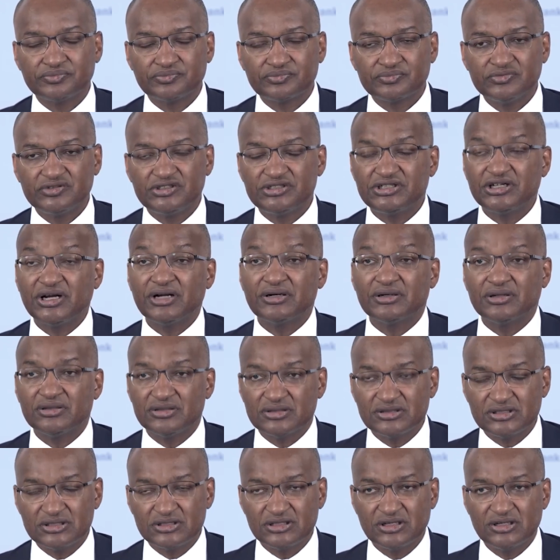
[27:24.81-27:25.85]

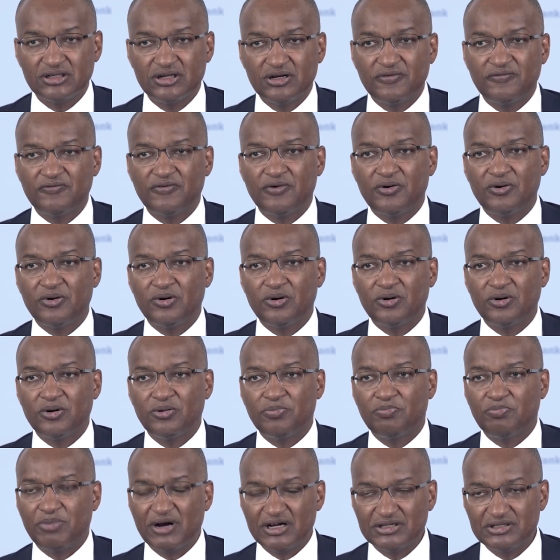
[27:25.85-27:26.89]
channels for
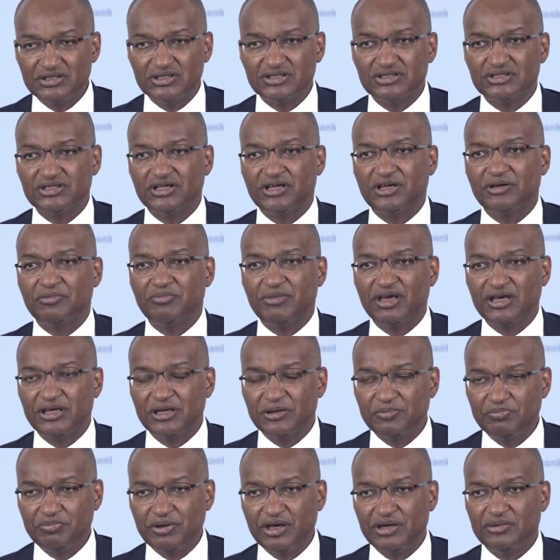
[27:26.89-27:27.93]
purchasing, making
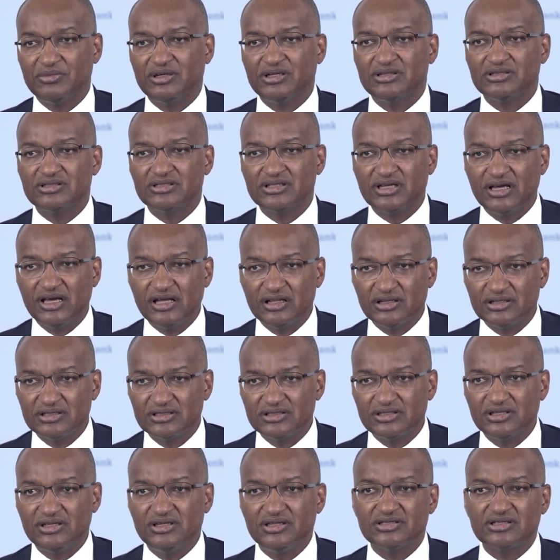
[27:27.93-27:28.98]
payments,
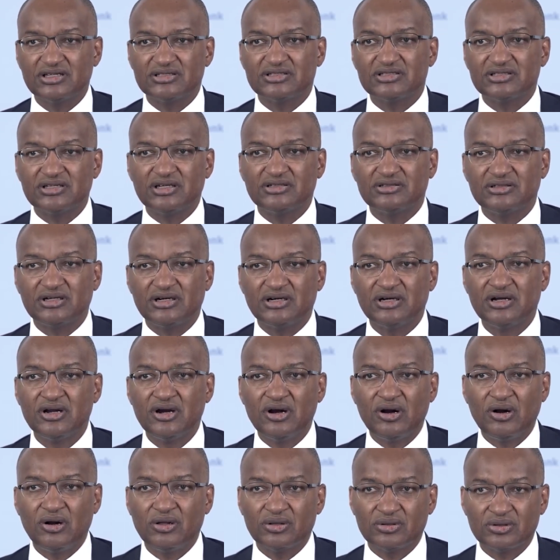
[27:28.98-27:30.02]
LCs, etc.
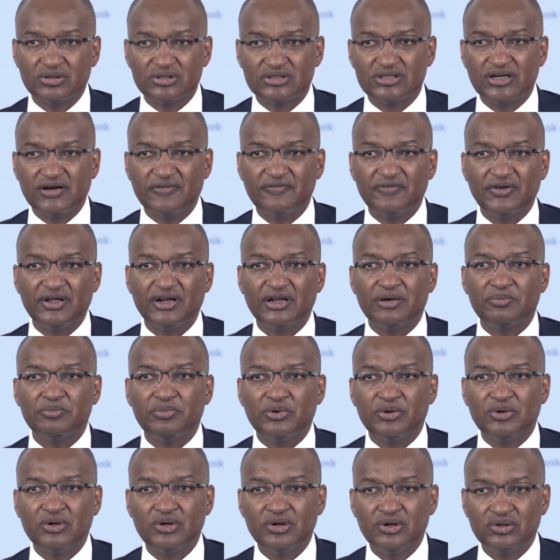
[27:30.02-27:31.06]
All those are
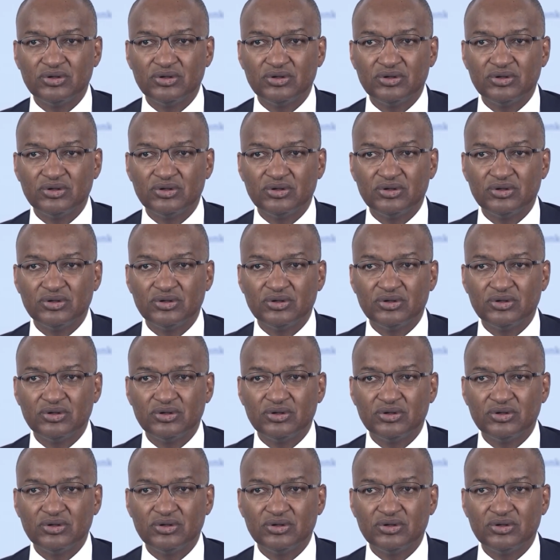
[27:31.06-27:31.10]
available